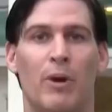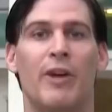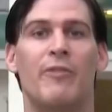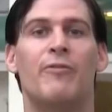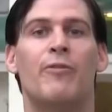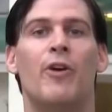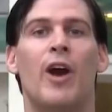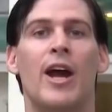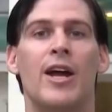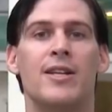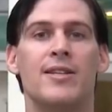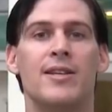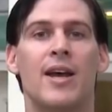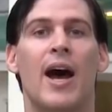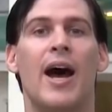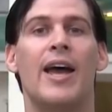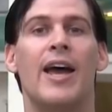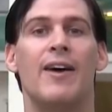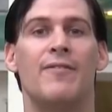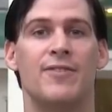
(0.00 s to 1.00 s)
My friends,
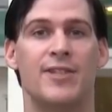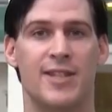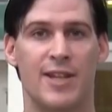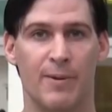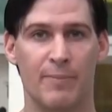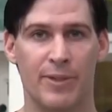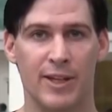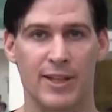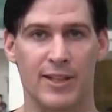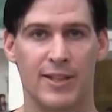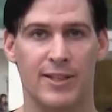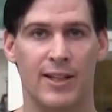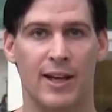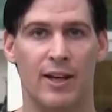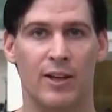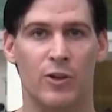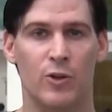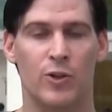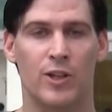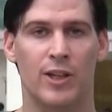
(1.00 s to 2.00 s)
I have something to
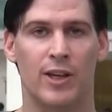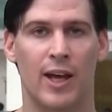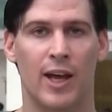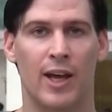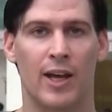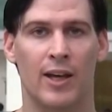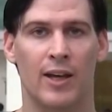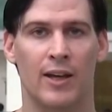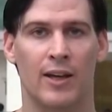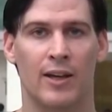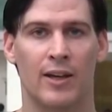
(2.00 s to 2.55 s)
tell you today,